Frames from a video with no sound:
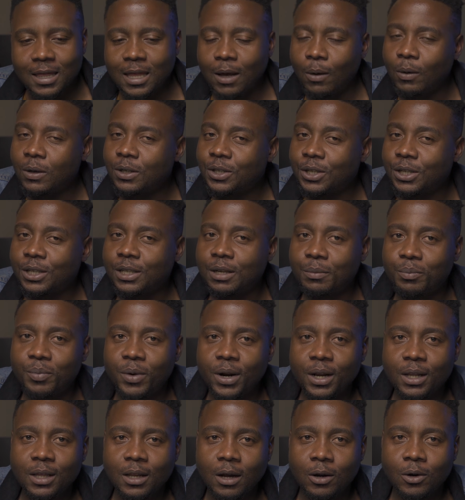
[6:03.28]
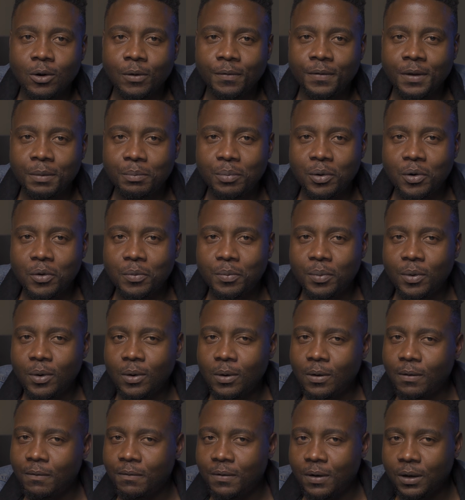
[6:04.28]
that was just a breakdown of
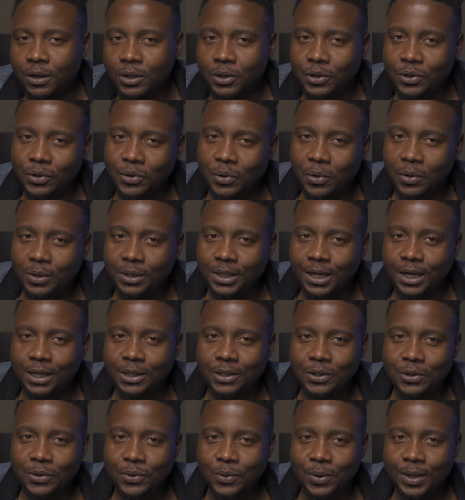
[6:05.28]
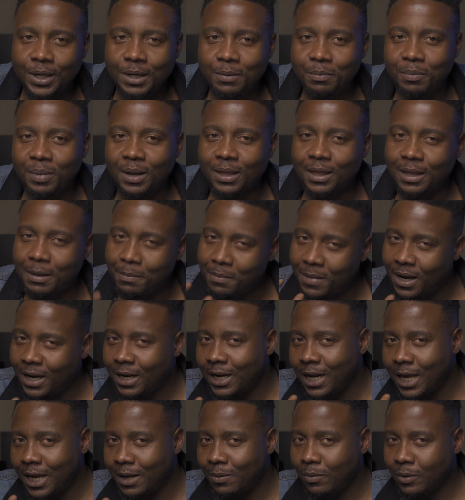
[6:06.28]
Ipupo. Very short and sweet, but the
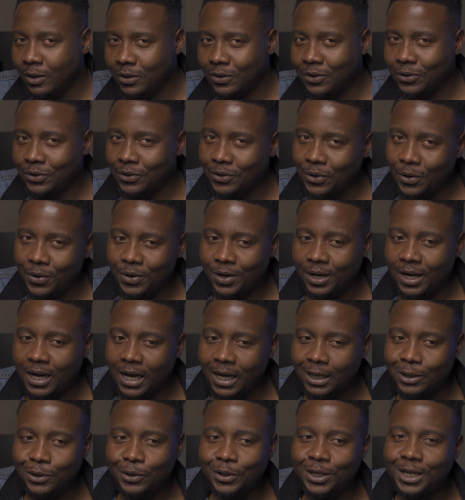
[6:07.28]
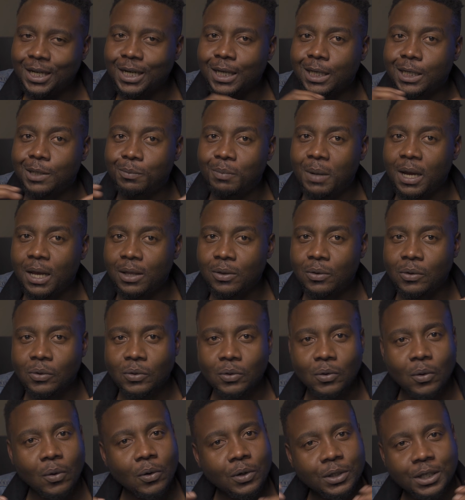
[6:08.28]
main aim was to show you guys you can expand those
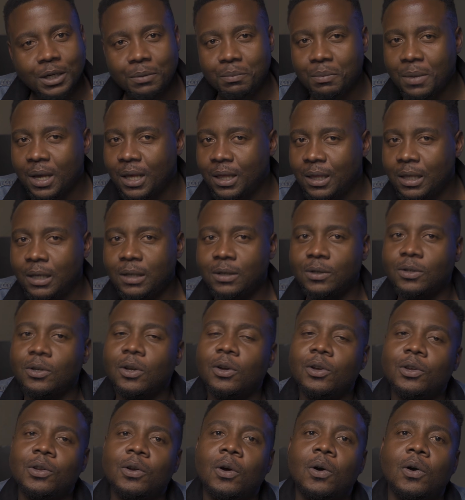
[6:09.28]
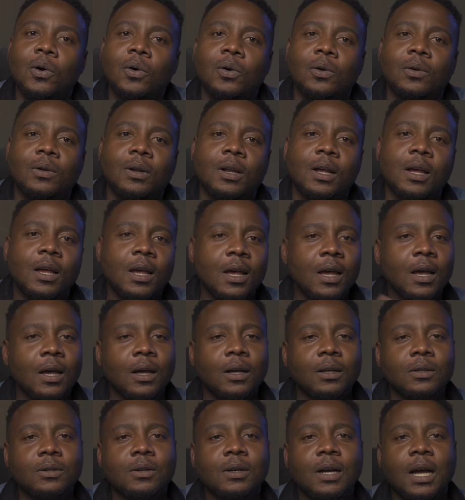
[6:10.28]
chords and make these songs your own.
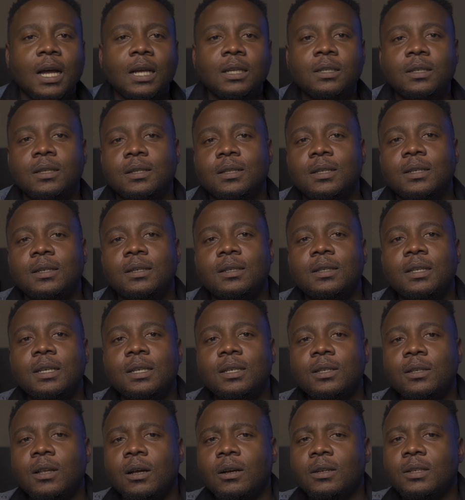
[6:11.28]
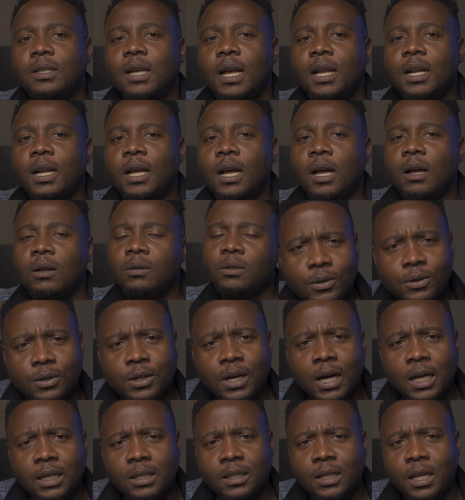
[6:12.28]
So guys, this is D-Stock signing out. You
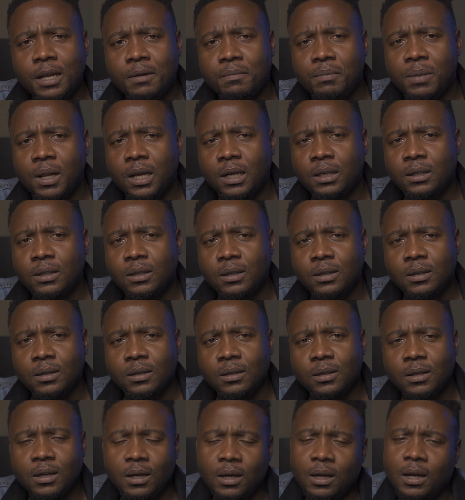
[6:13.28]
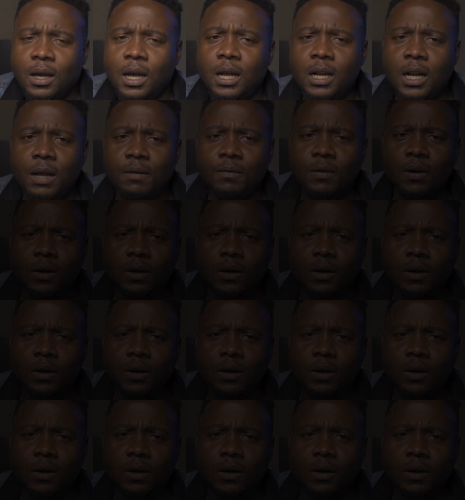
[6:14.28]
guys stay blessed and have